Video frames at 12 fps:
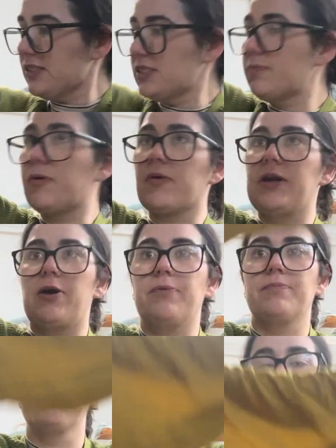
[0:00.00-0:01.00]
is merino.
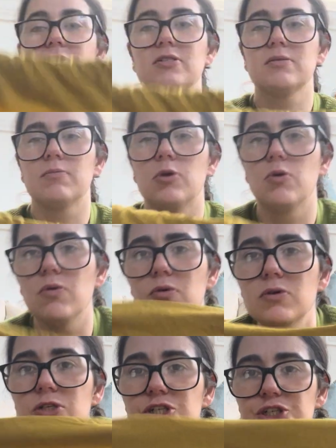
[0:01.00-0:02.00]
Got some
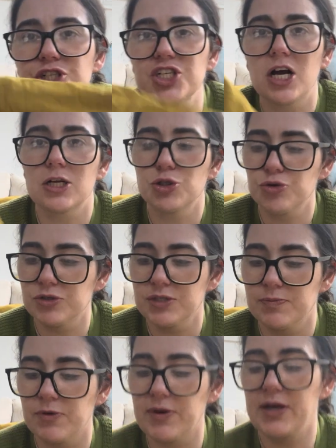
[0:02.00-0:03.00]
gorgeous chartreuse
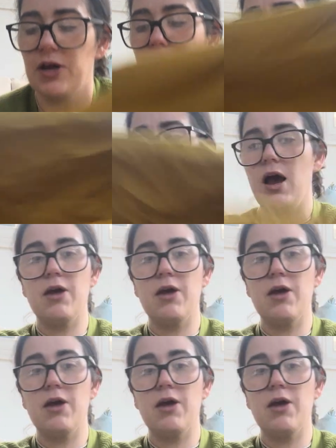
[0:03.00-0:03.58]
merino. I